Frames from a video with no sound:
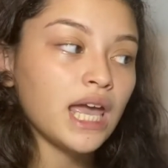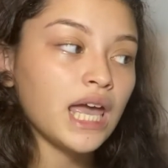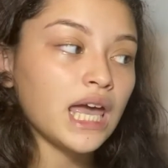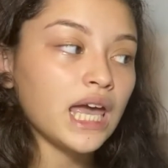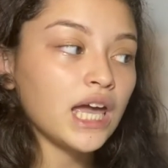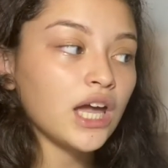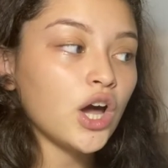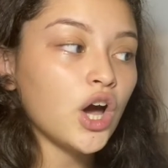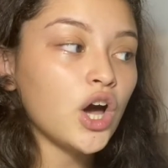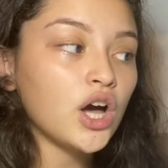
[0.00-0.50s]

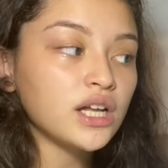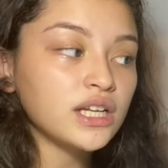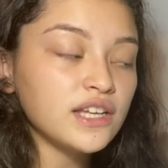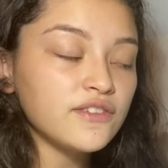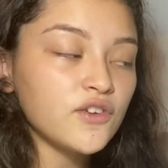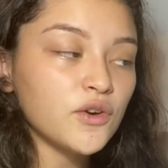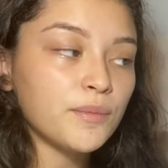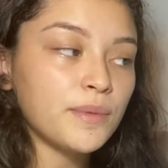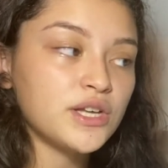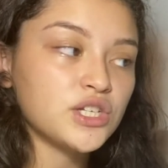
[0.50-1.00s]
And colony
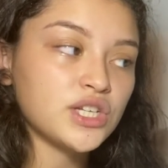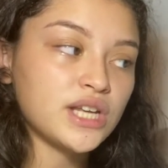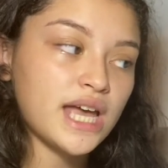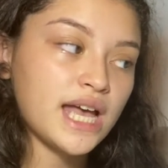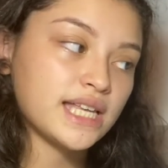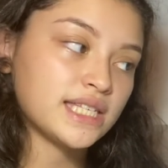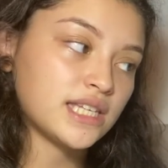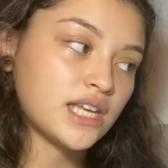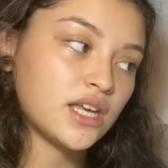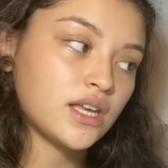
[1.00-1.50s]
formation
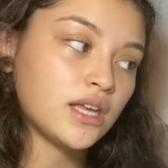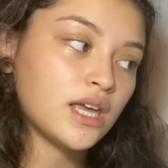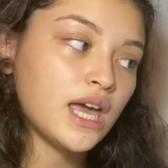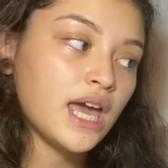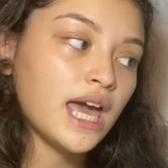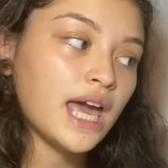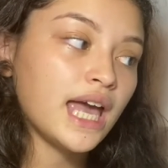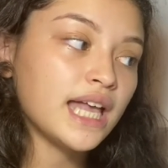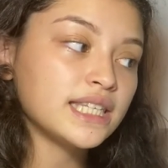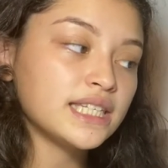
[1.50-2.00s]
assay,
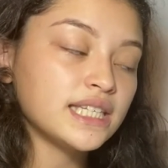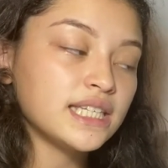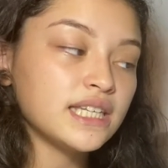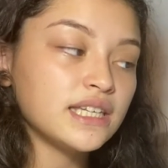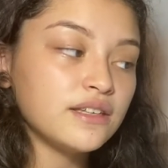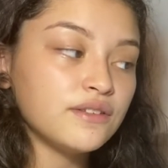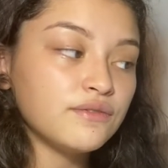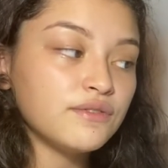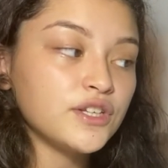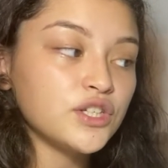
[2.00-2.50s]
it's an
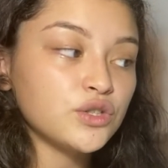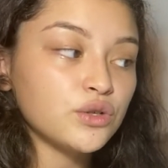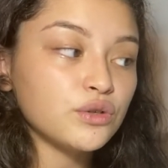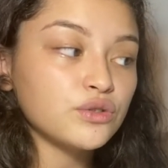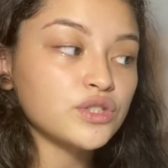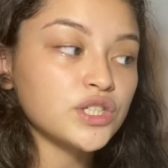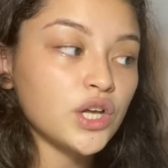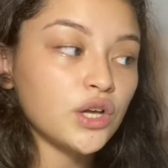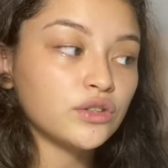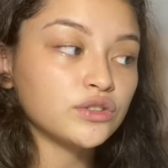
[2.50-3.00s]
in vitro
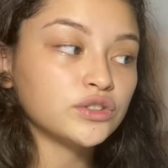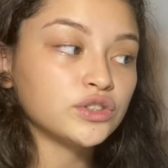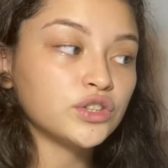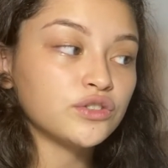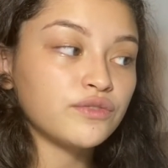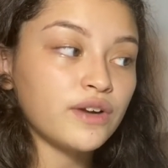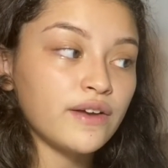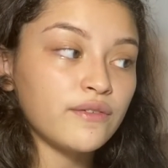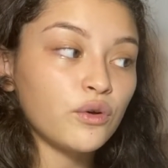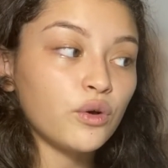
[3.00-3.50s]
cell
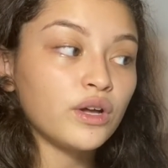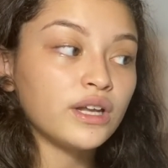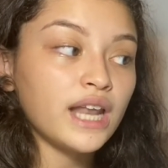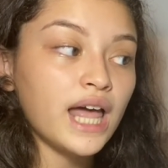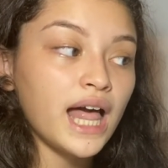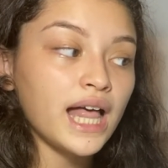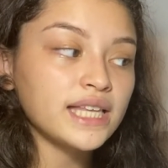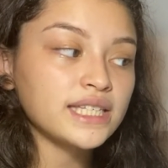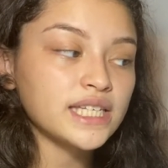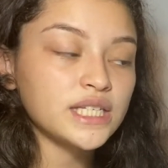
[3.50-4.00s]
survival
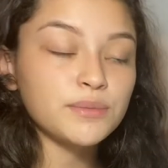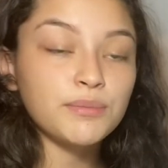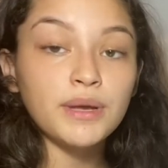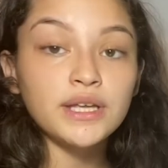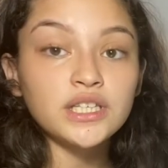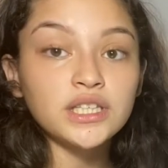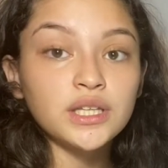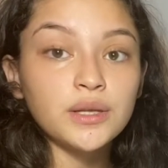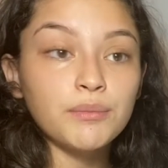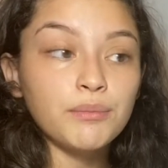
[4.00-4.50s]
analysis
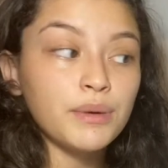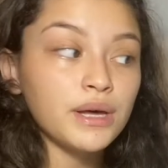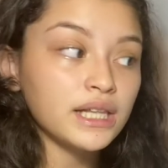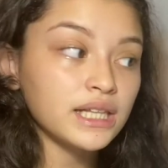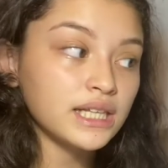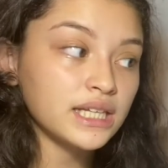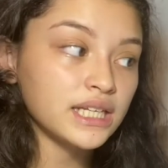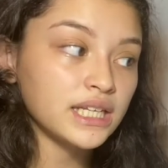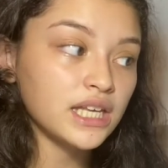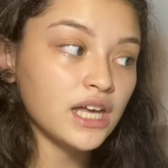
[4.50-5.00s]
based on the
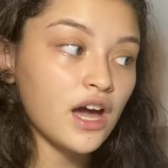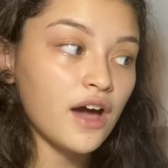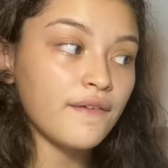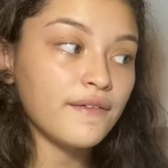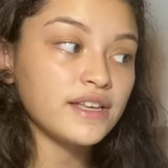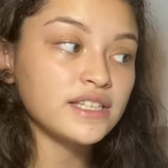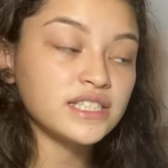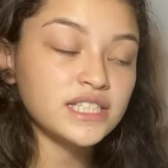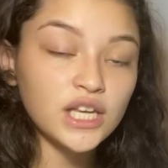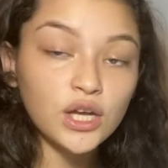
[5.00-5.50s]
ability of
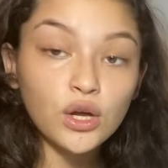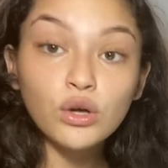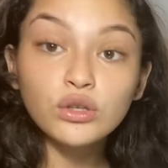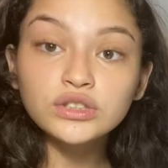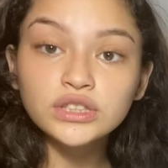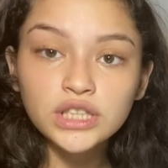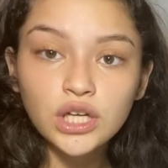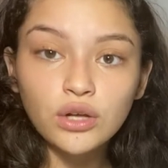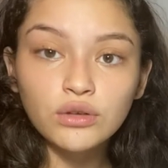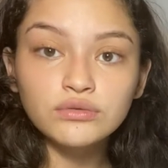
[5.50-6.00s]
a single
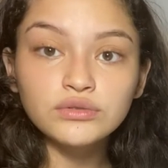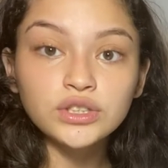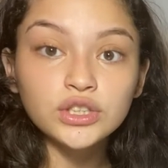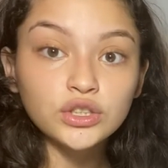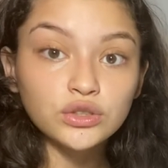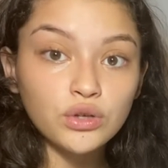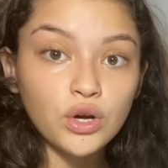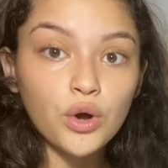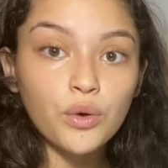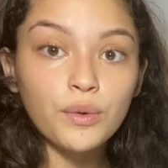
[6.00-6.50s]
cell to
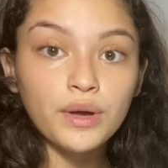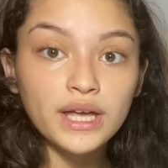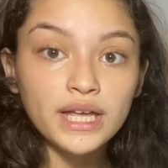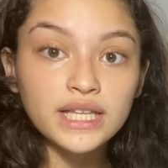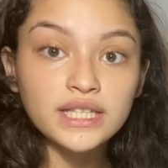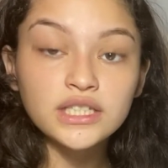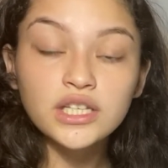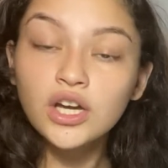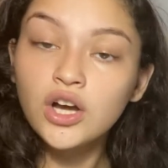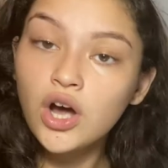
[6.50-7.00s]
grow
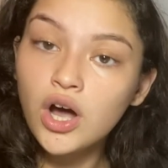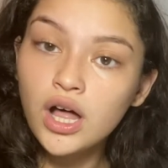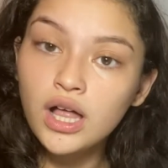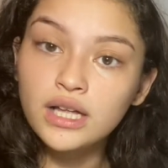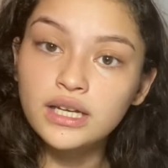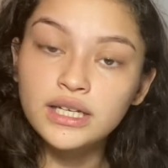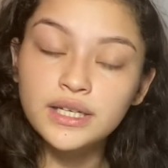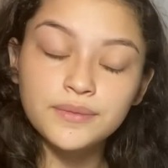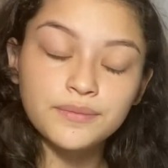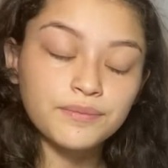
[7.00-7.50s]
into a
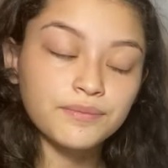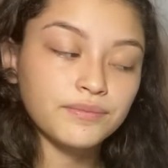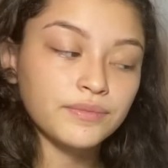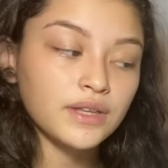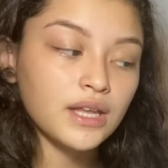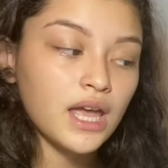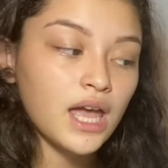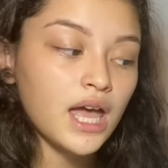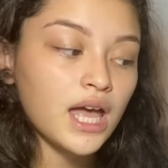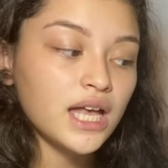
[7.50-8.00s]
colony.
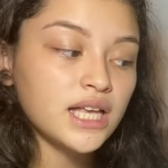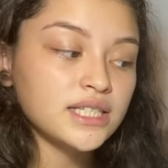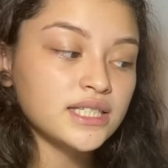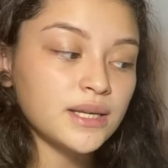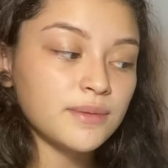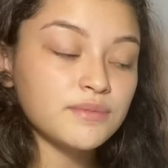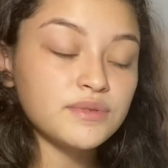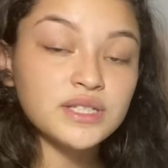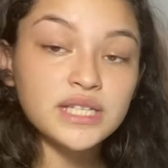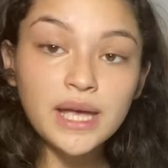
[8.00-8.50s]

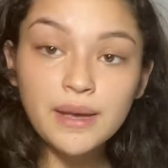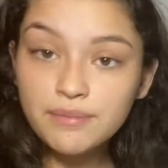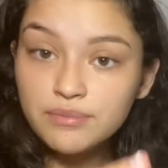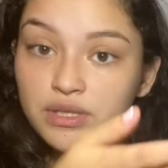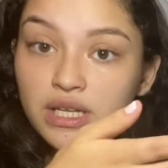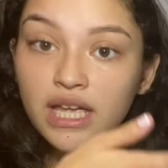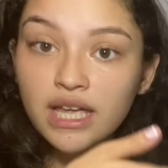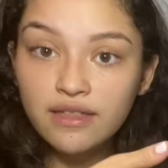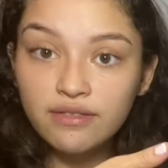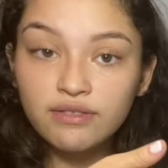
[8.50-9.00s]
Some steps
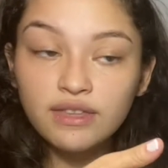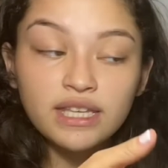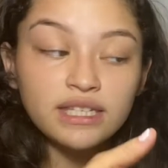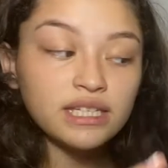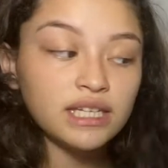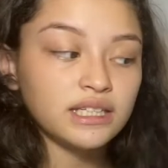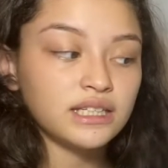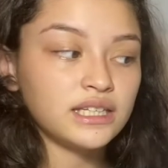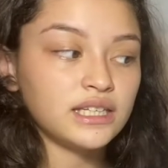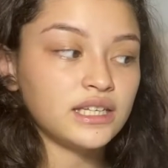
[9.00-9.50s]
in this
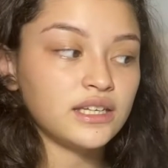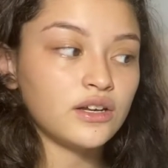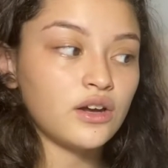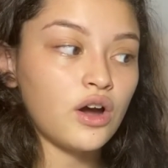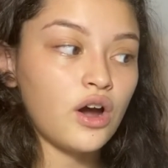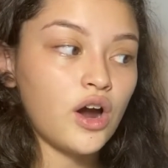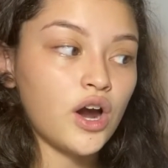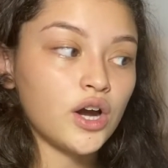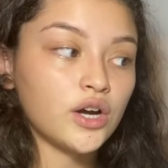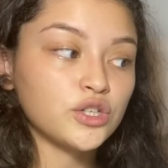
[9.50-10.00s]
technique
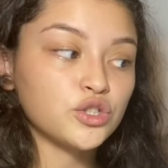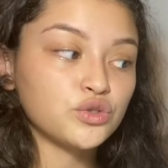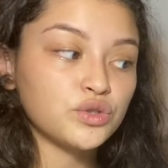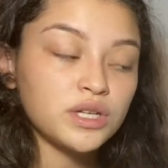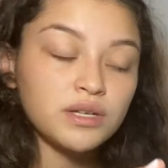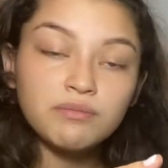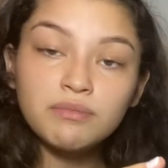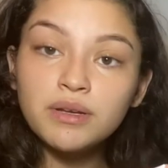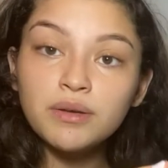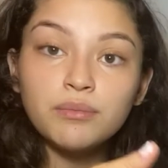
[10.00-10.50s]
are
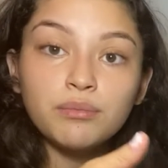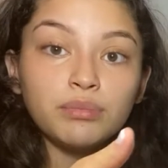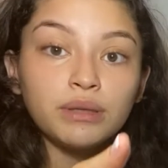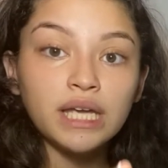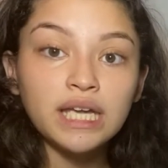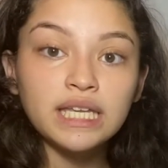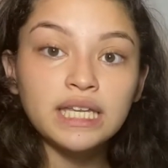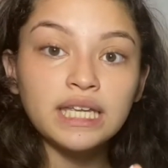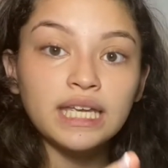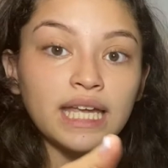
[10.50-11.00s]
treatment,
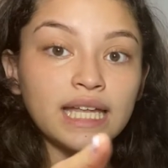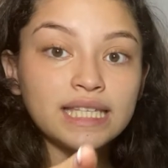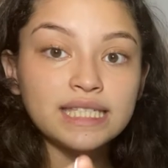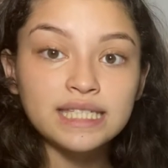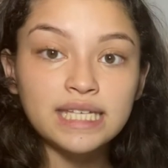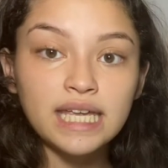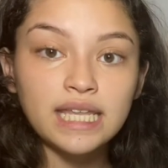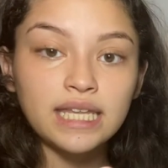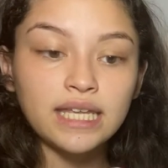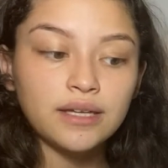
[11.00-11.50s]
plating, and
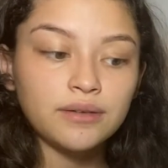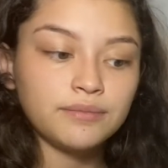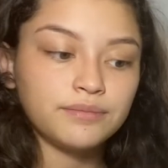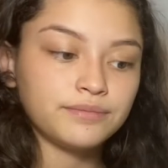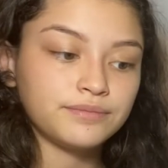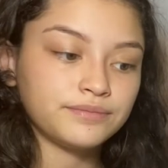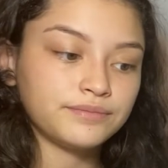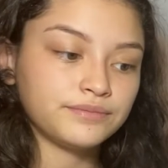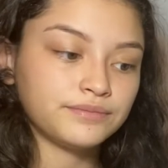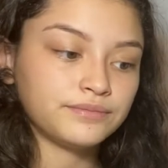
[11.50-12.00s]
staining.
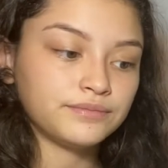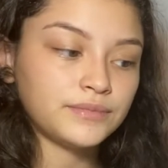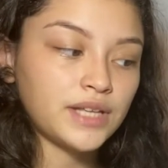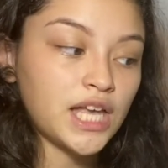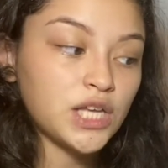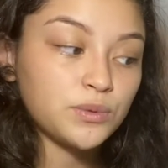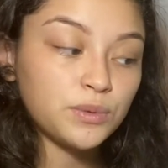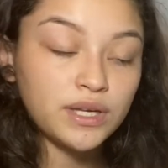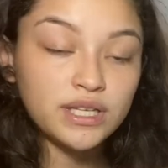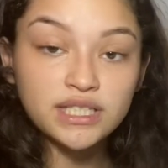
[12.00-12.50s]

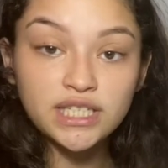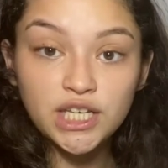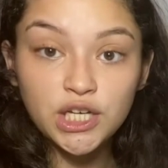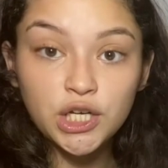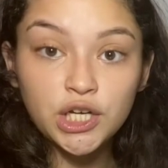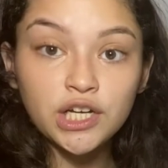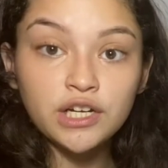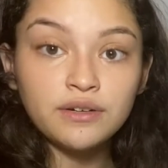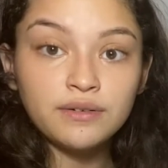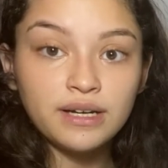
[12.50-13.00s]
As we can see
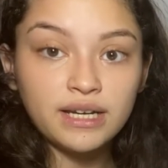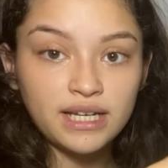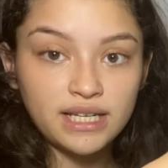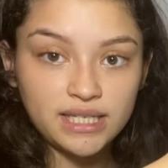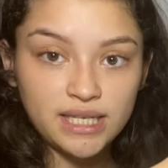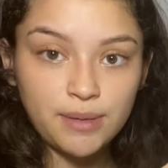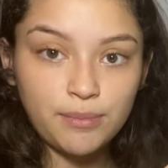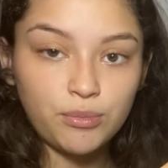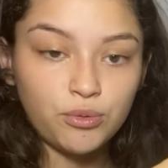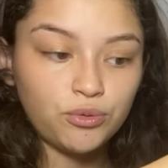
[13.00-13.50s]
here, an
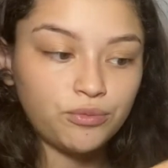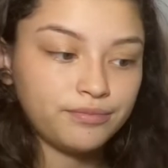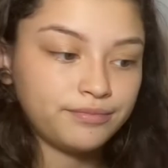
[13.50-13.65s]
example.